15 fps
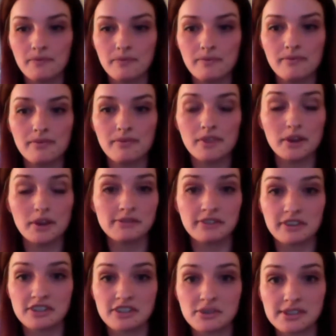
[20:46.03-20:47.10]
those
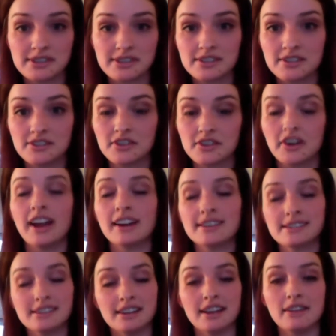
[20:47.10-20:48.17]
virtual assistants are
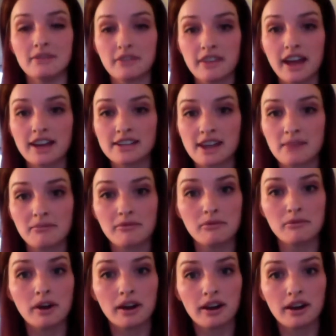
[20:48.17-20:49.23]
excellent for that type of
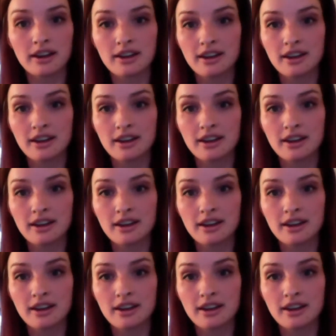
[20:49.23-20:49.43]
work.